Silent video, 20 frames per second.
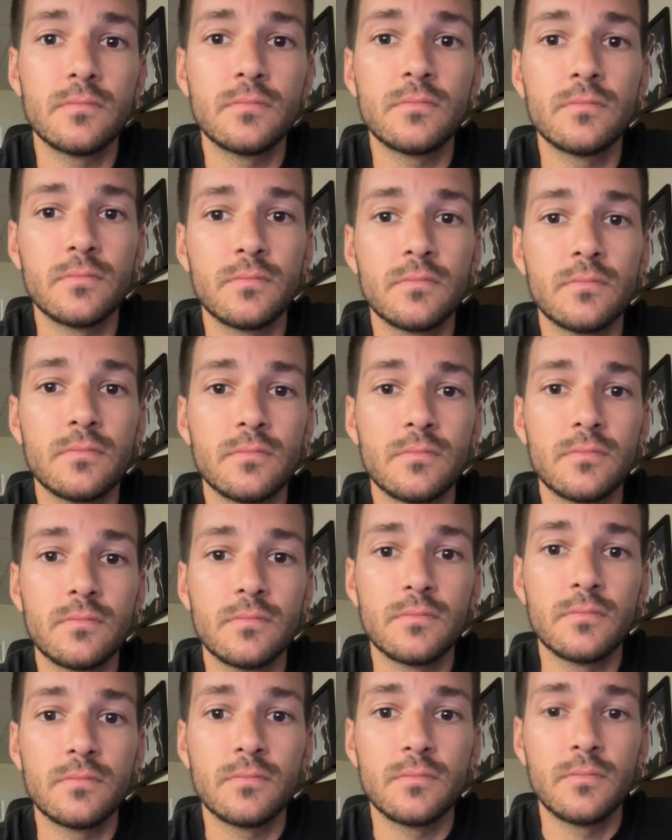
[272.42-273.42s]

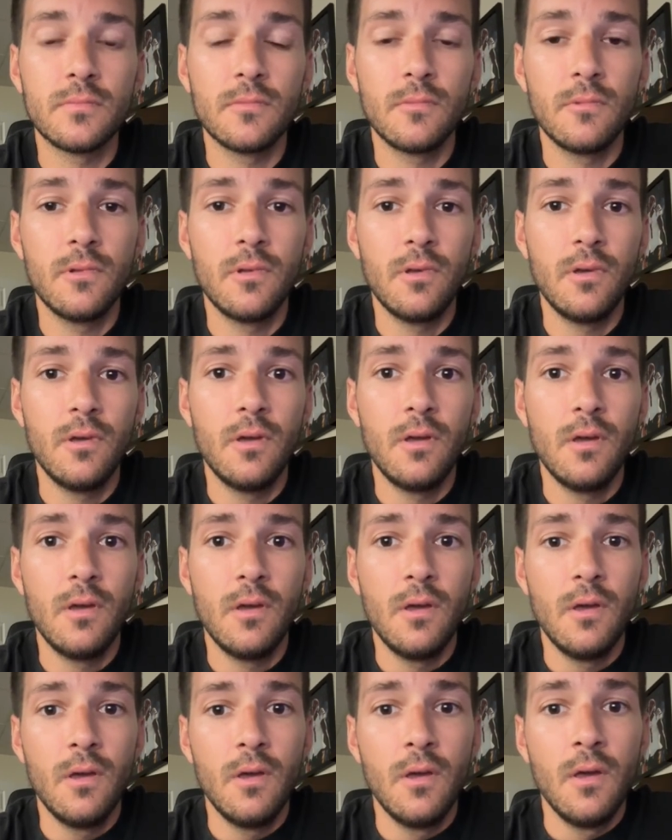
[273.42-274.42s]

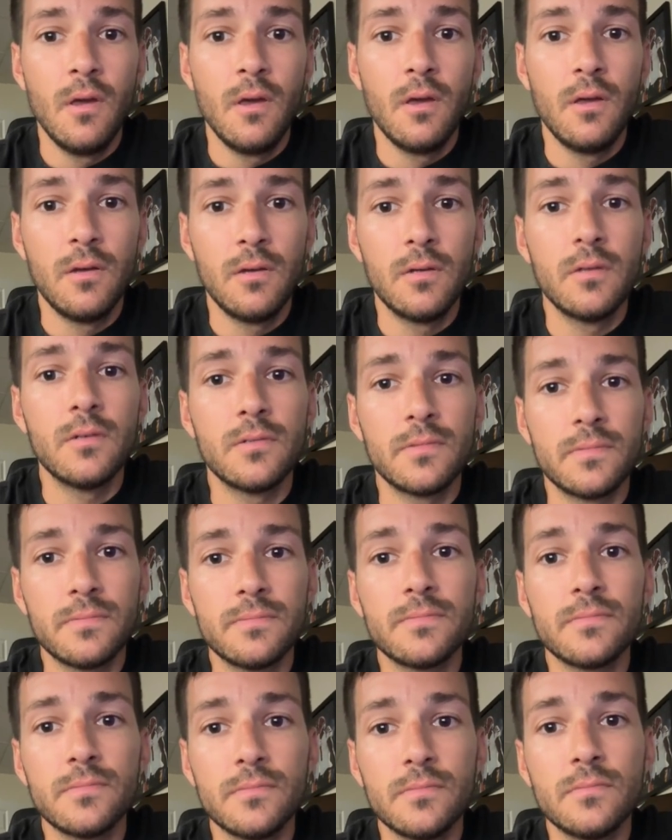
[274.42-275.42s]

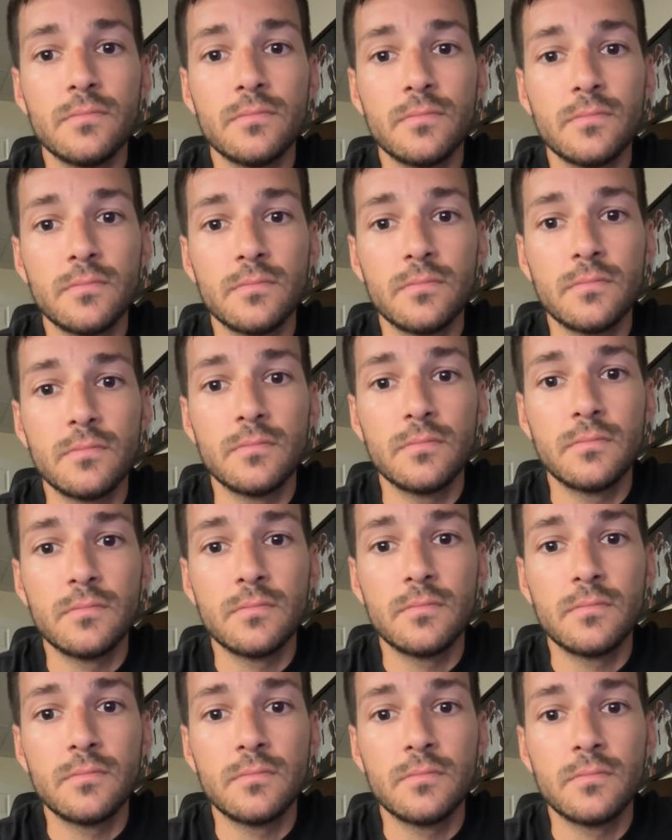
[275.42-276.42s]

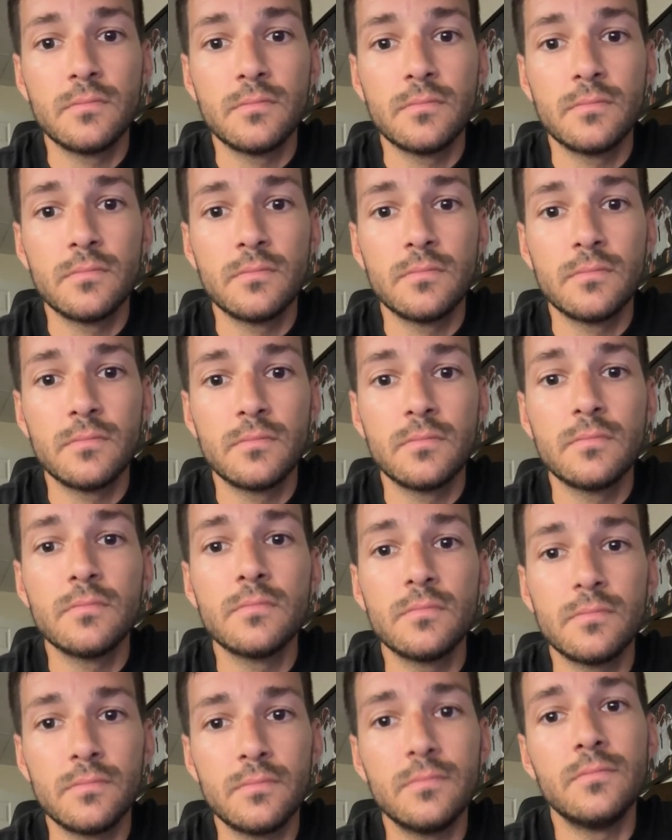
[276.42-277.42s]

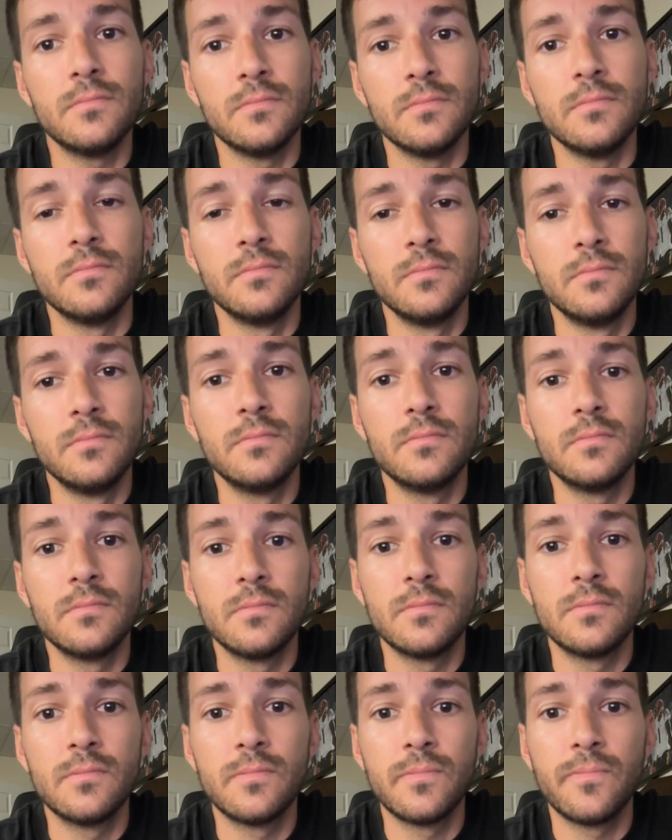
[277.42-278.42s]

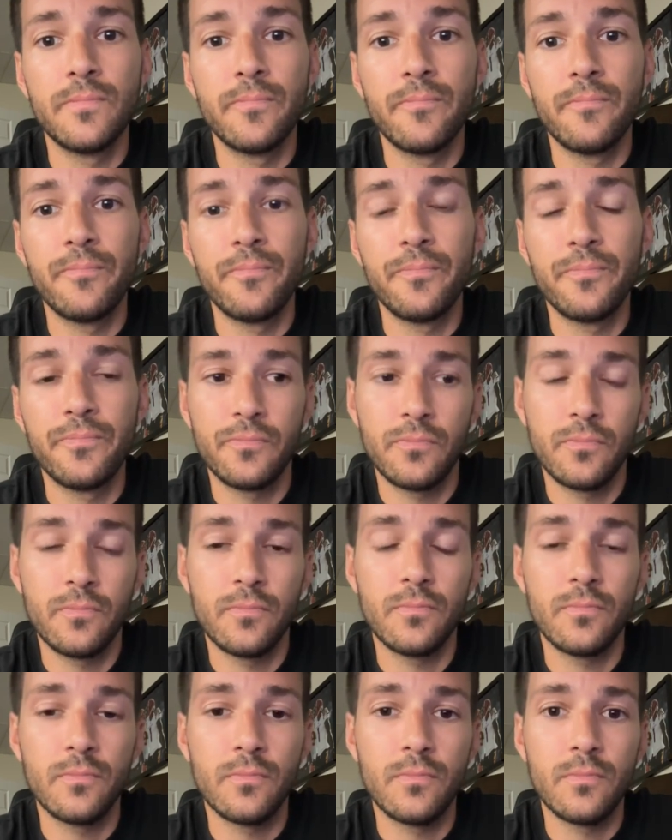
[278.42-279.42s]

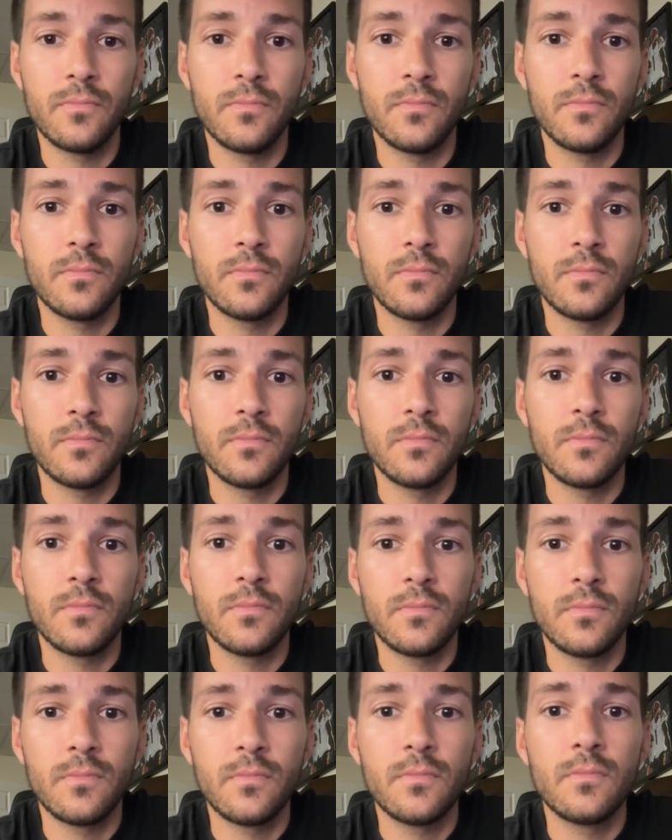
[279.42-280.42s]
No words are spoken by the person on screen.